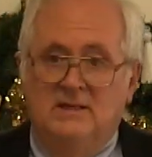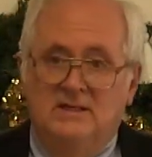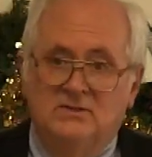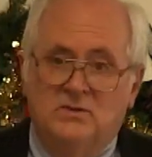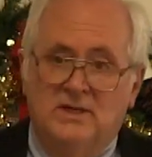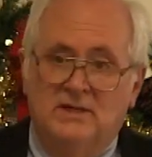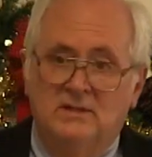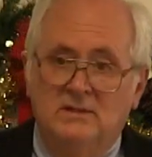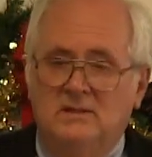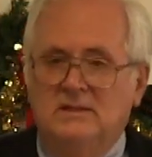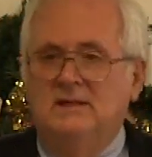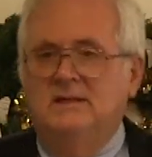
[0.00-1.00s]

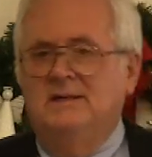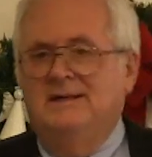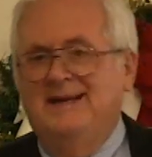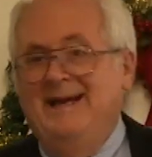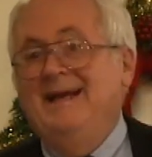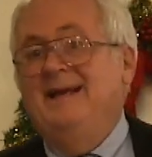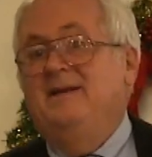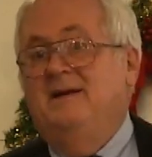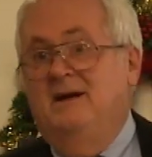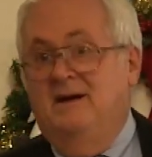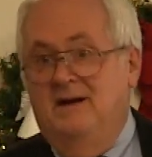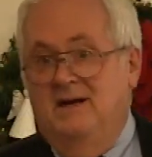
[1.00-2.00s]
Israel,
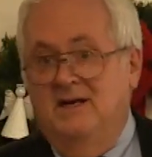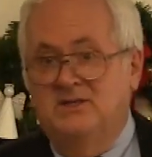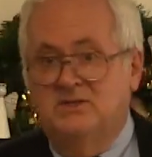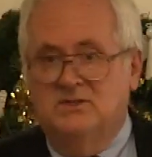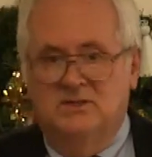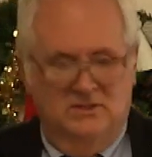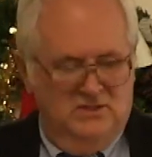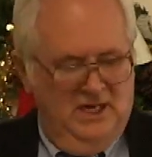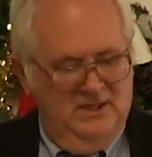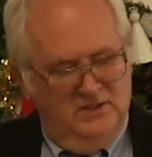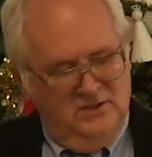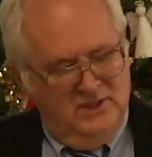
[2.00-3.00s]
and us,
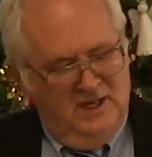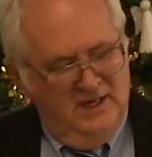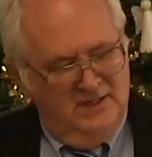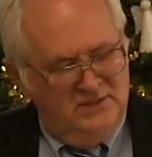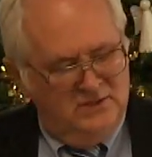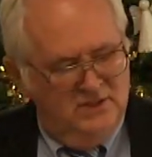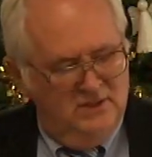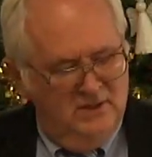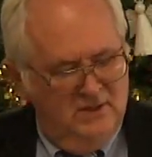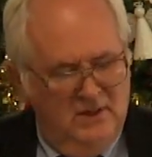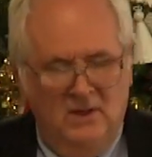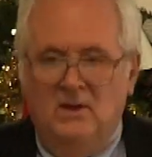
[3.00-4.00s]
chastens us,
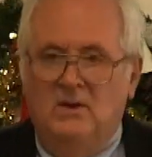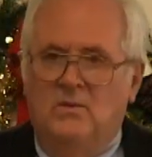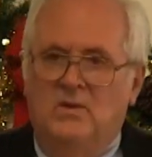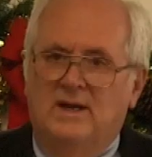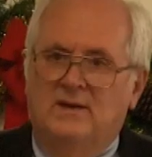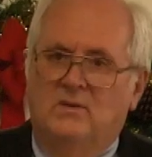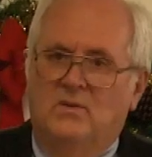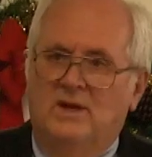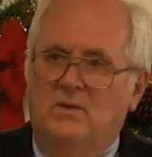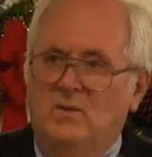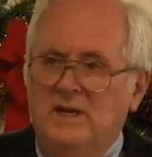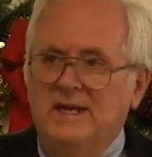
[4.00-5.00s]

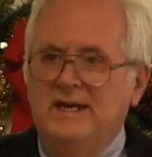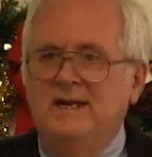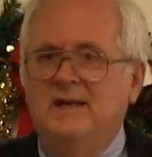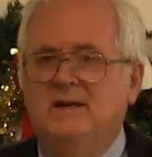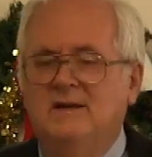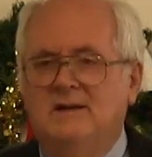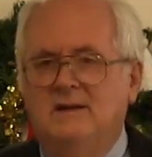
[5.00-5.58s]
when we,